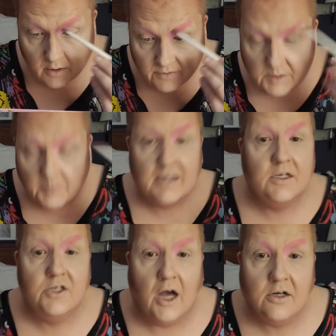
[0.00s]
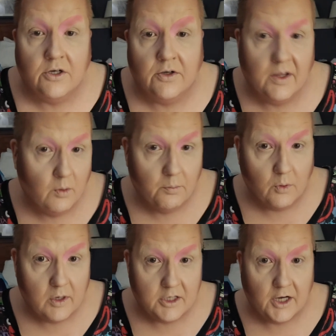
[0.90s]
If somebody's a doctor, they weren't
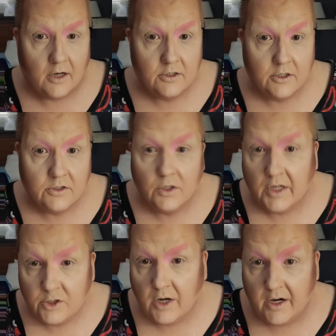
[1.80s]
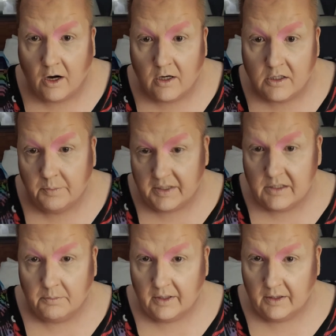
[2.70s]
born a doctor, so they tried hard to be
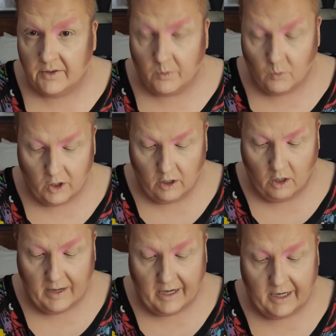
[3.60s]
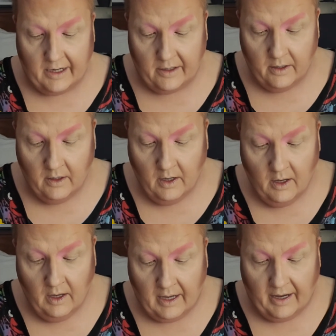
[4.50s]
something that they weren't
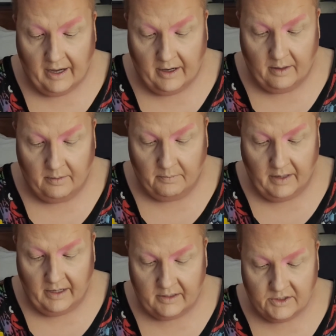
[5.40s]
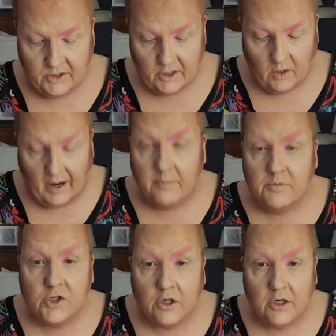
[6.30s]
already. And so I'm
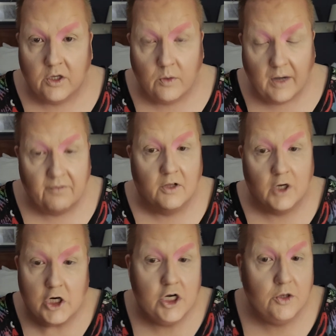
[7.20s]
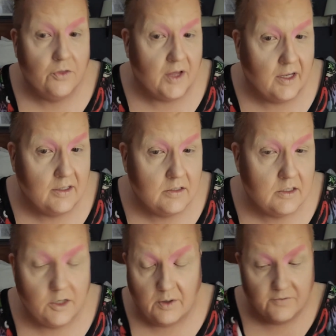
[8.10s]
sure you have learned new things and
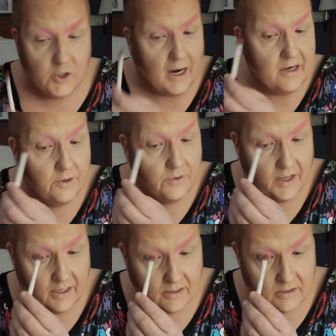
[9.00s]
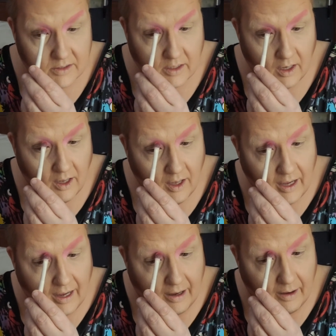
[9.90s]
you have tried new things.
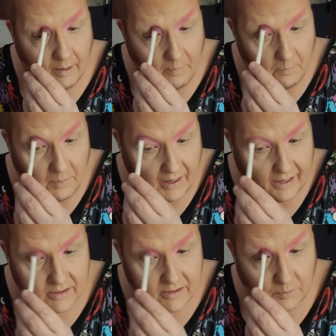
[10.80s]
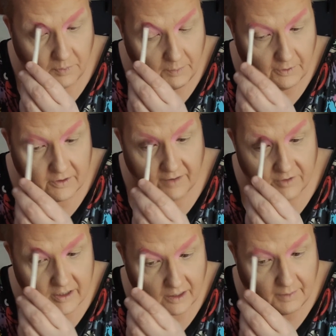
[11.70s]
But people are never
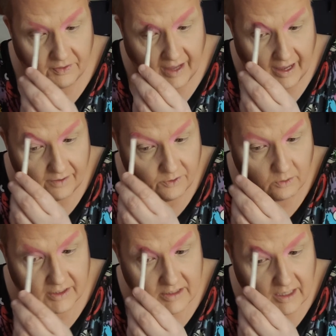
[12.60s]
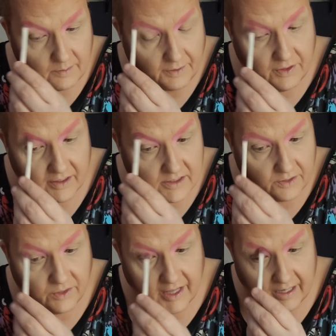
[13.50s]
talking about that. They're only talking about things that
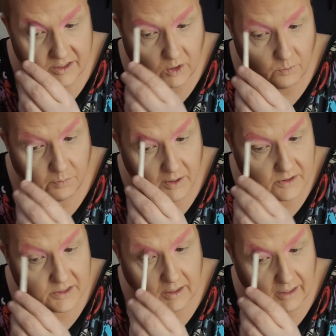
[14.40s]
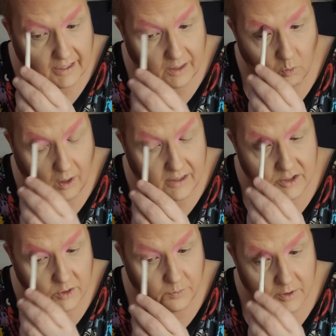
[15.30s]
they don't personally want to
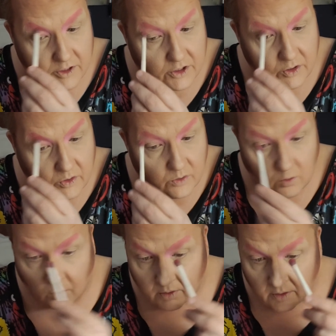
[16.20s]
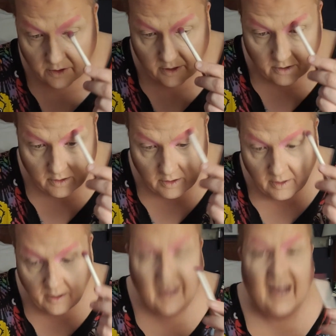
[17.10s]
pursue or learn.
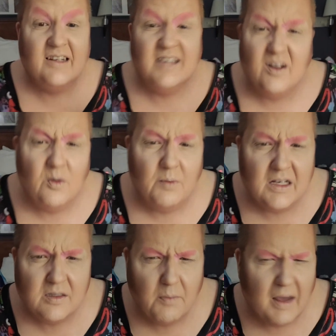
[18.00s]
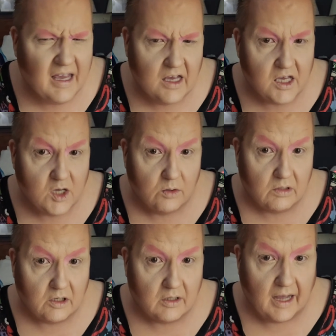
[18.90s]
And it's like nobody's making you
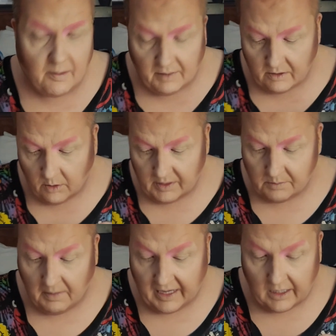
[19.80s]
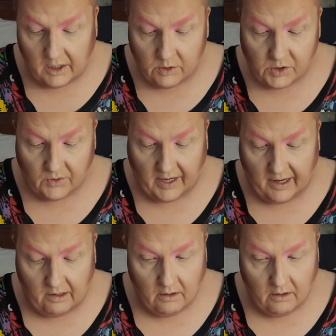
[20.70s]
learn that. Nobody's making you do that.